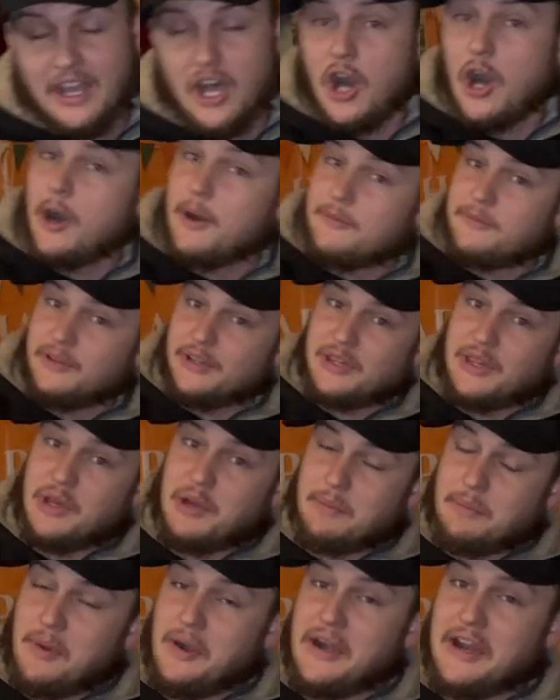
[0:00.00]
Hopefully
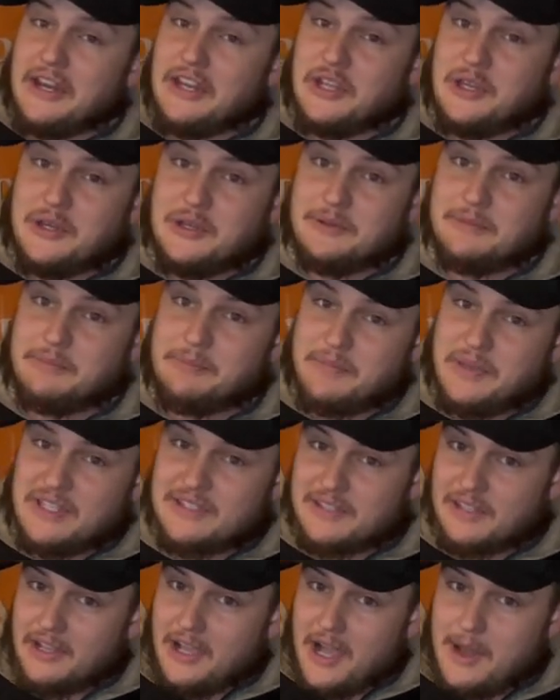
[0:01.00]
though, brand new
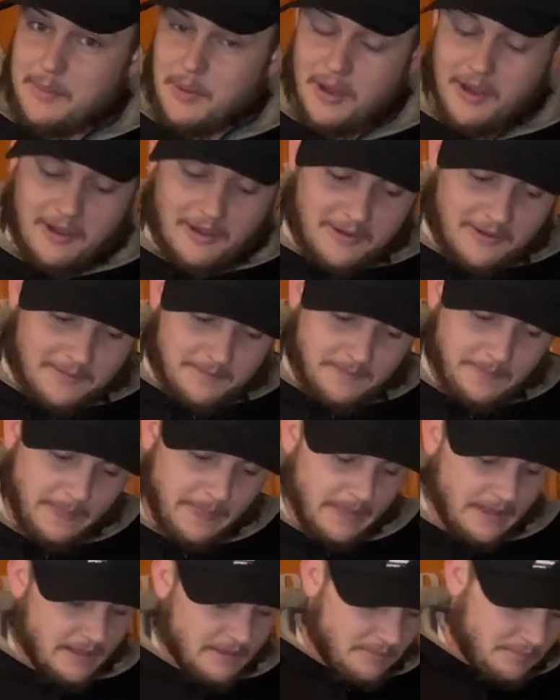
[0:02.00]
piece of copper
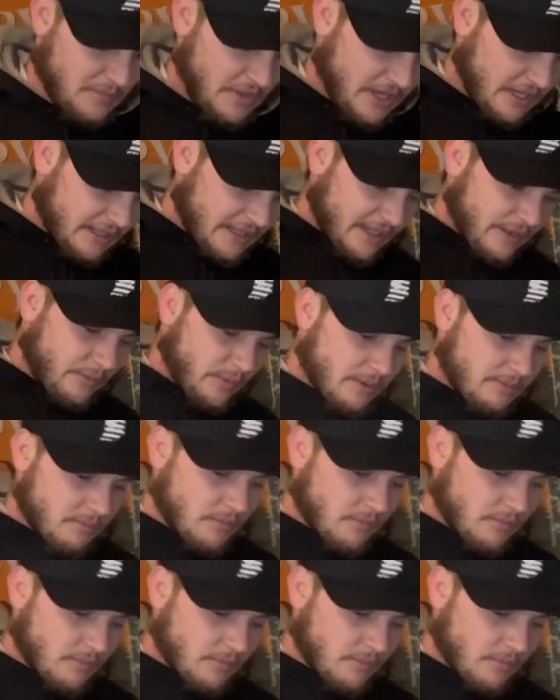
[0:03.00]
brake line will